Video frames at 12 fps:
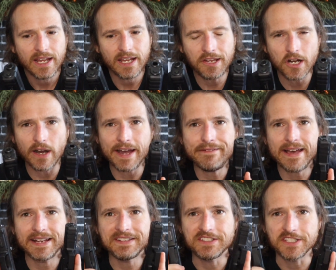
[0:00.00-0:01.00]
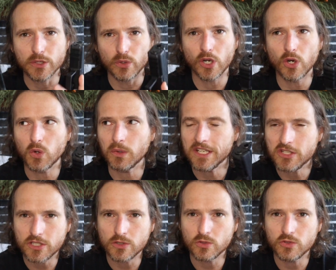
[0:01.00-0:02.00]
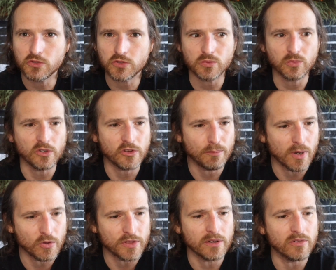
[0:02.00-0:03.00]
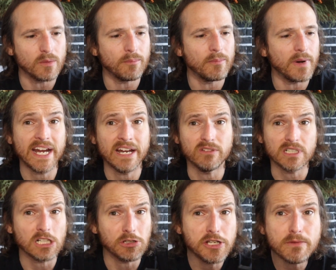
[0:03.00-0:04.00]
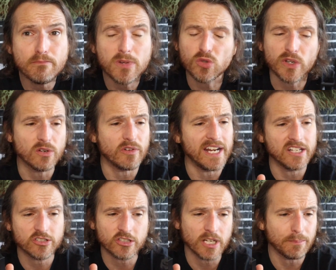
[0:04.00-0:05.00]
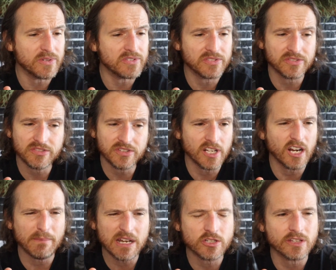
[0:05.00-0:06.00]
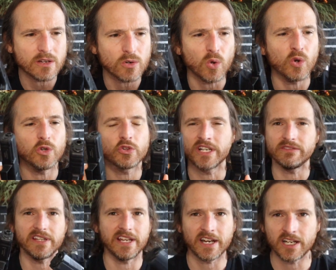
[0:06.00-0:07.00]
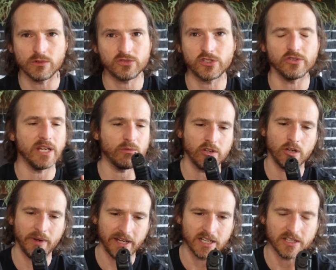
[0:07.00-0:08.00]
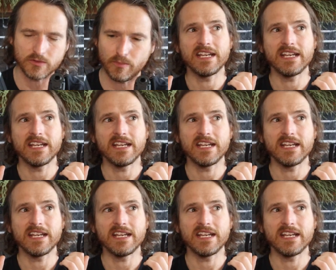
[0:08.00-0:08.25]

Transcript: I've had zero issues with both of them. I haven't cleaned them between range trips. I made sure they were oiled and everything. I always do that with all my guns.